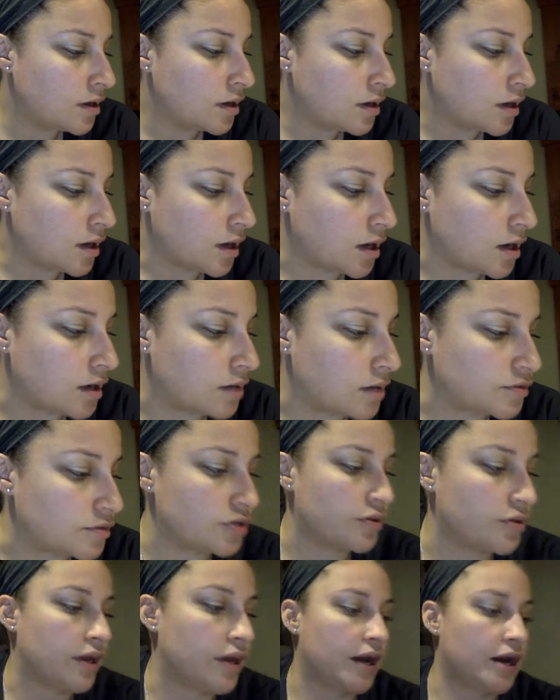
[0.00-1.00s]
Do
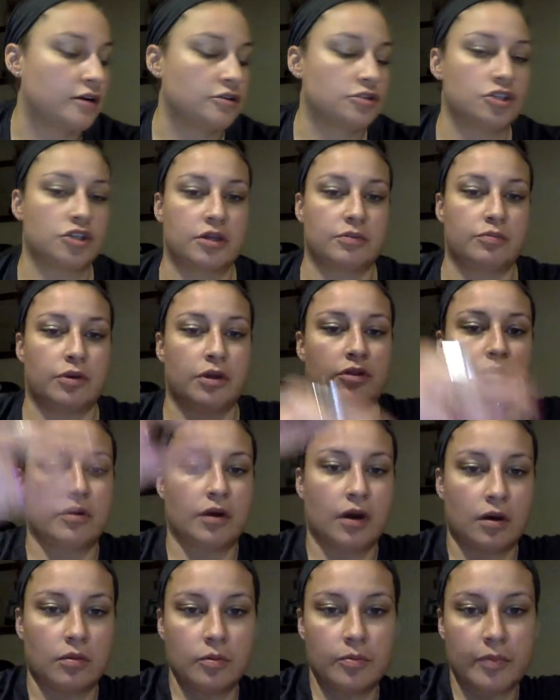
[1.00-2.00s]
they actually bring their
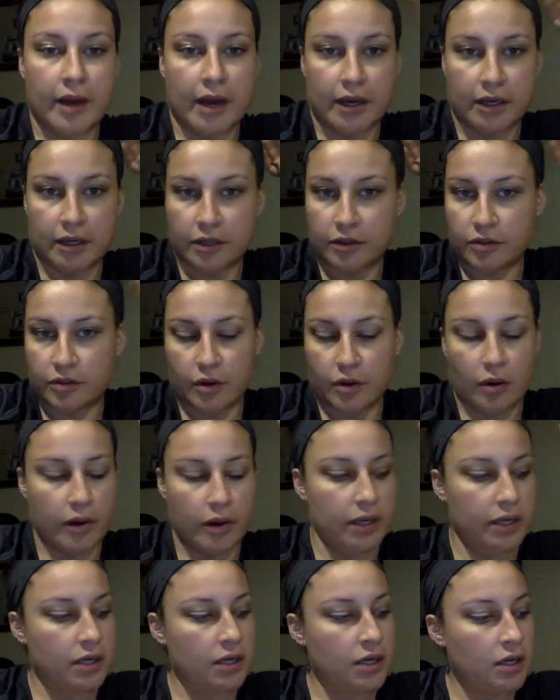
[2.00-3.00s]
elbow back and throw it?